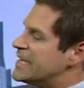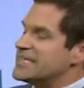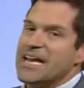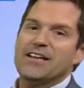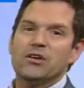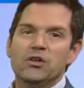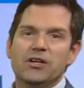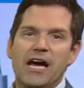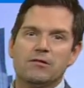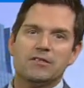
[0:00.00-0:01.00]
taking a look
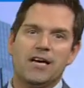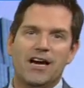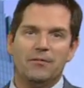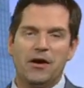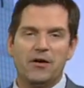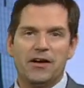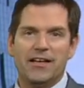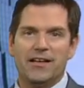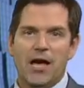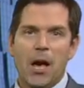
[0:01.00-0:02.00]
outside, we are
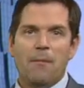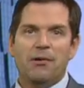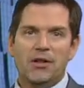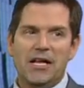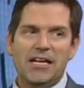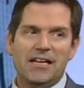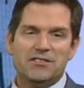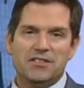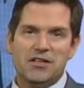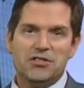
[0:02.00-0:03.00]
getting plenty of
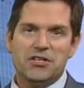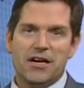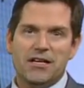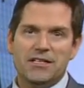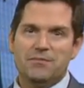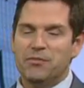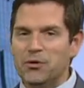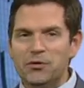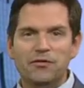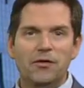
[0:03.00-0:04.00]
sunshine. It's
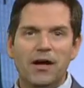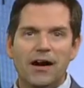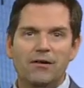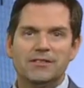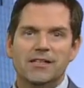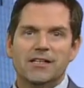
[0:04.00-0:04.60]
beautiful out.